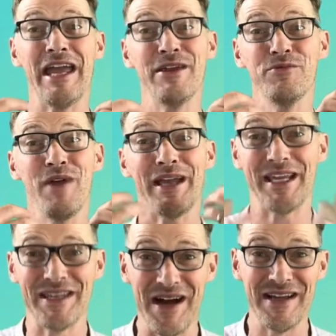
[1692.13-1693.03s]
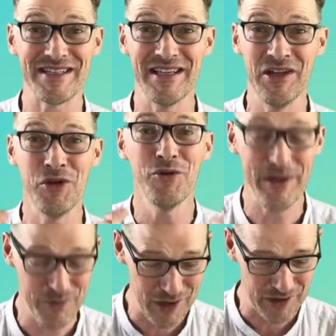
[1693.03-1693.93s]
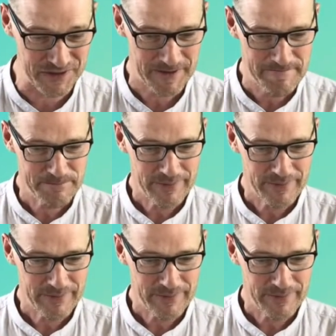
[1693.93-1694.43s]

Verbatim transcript: they recognized who it was